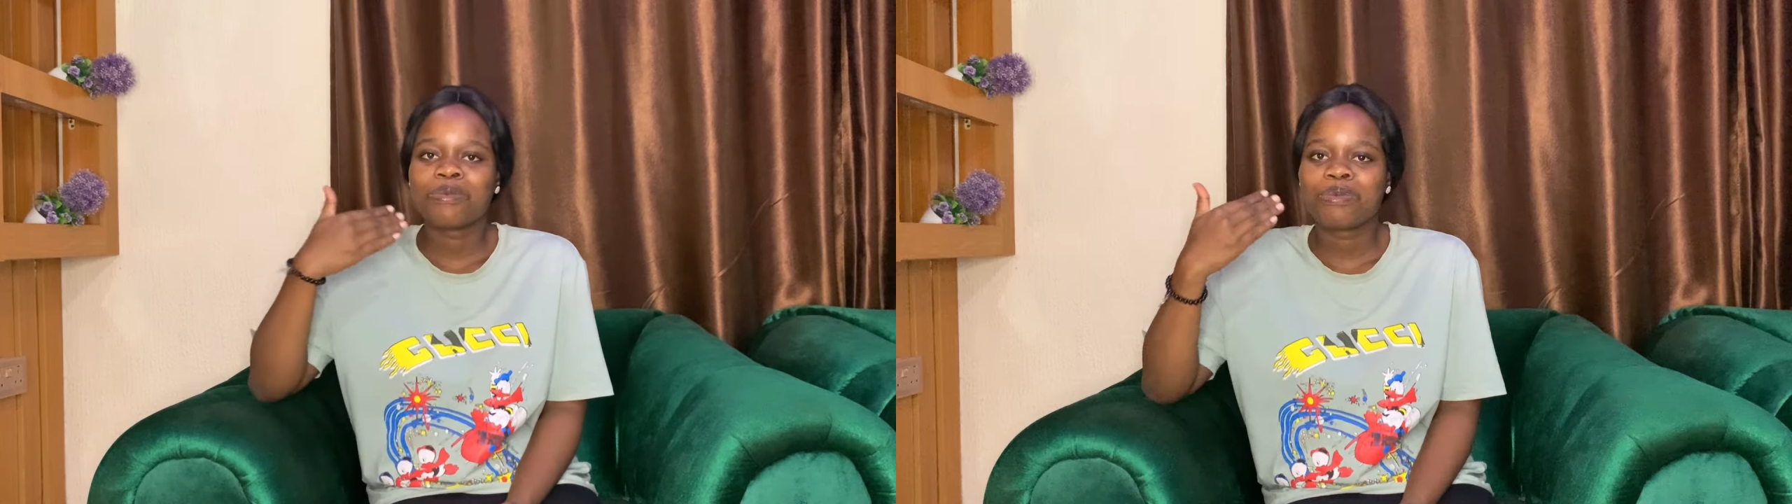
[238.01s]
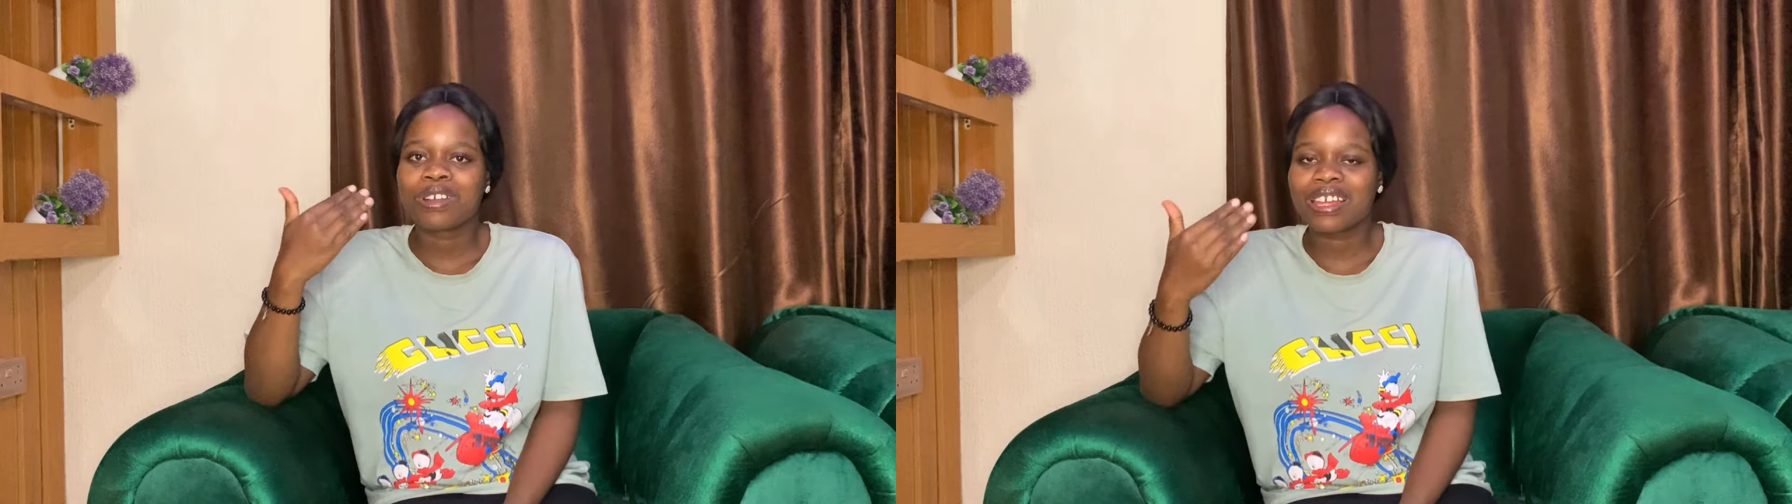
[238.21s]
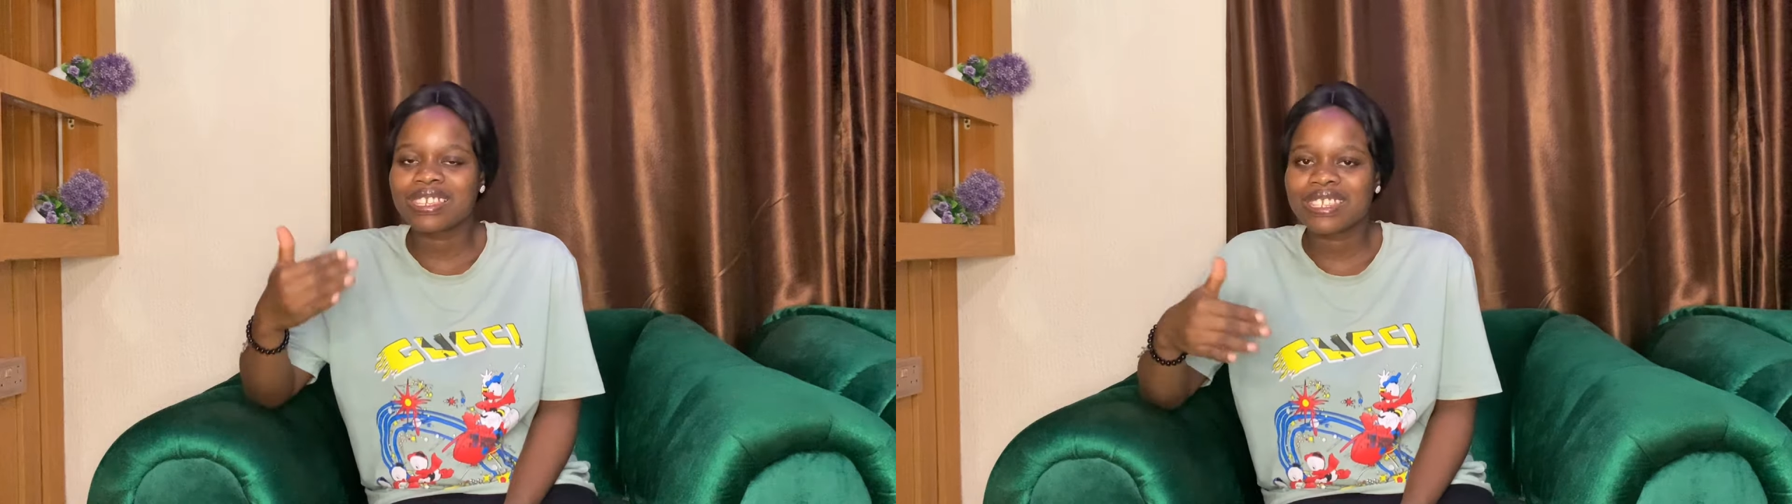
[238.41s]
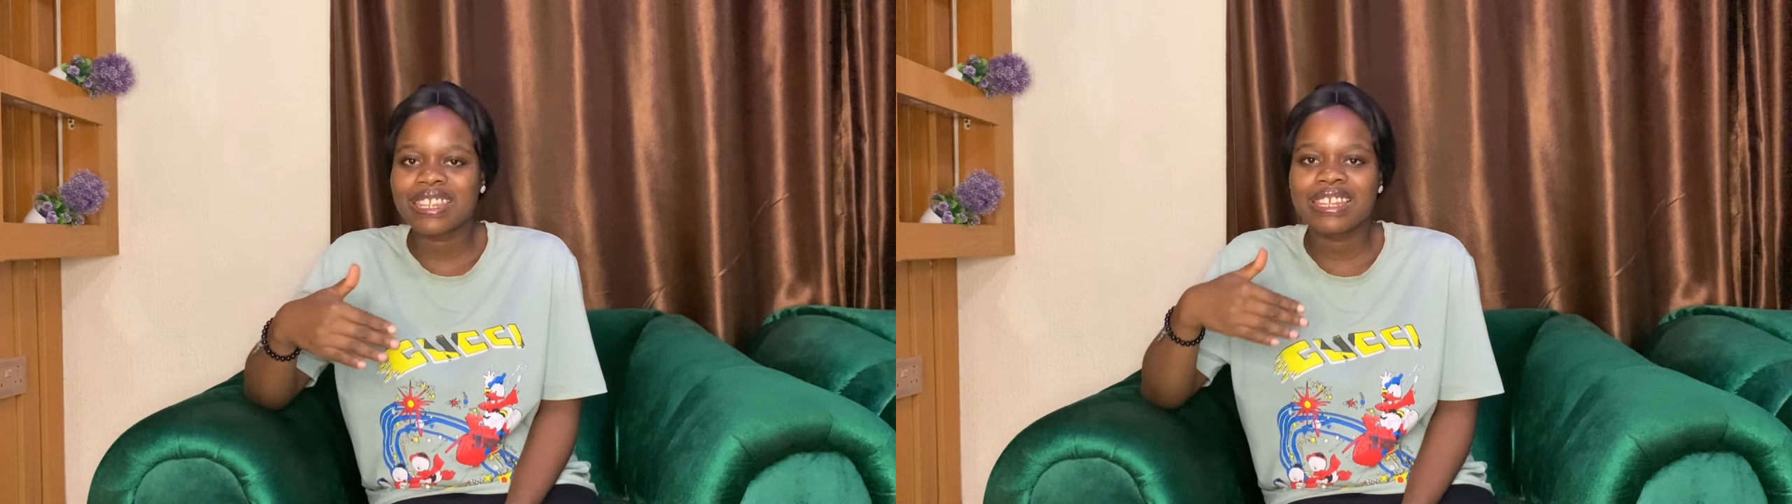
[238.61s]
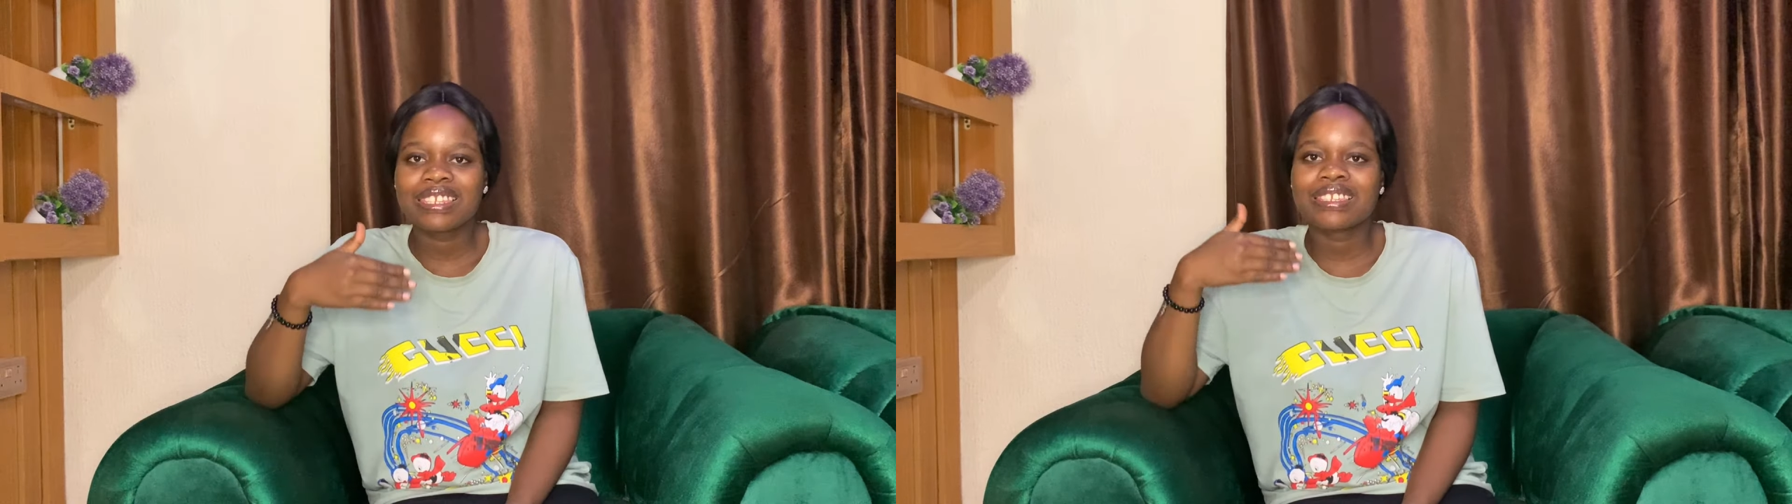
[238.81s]

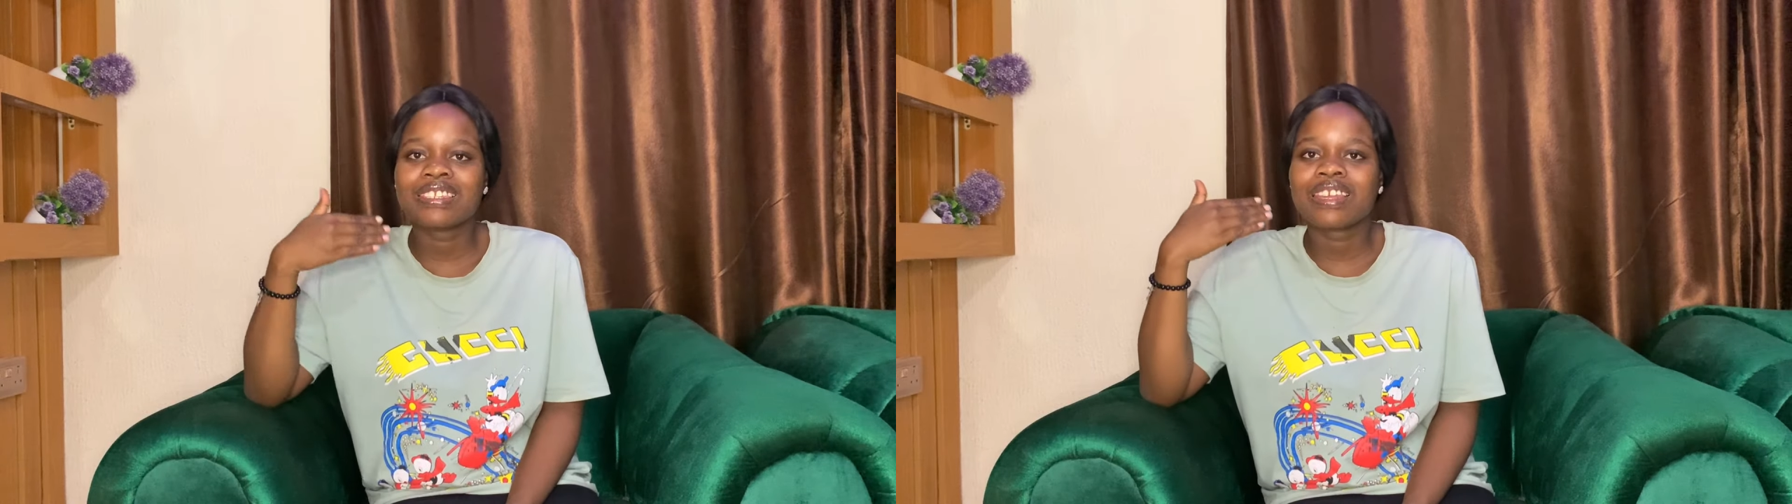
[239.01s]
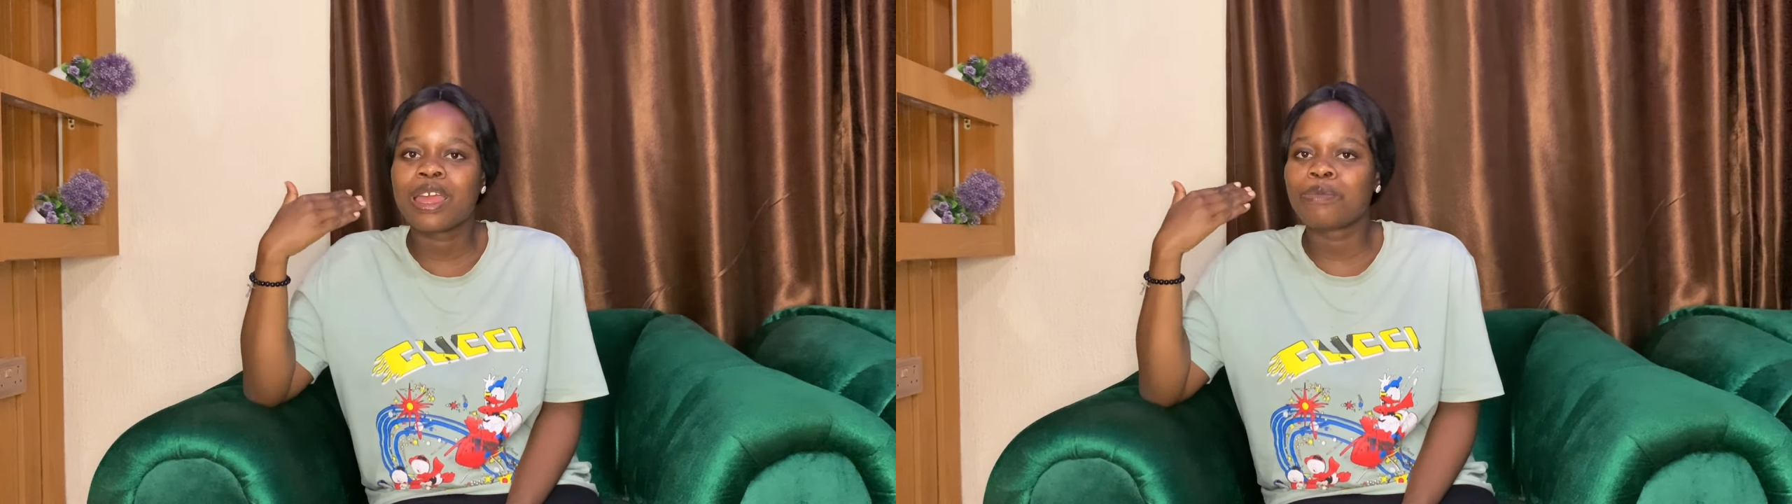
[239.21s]
procrastinating.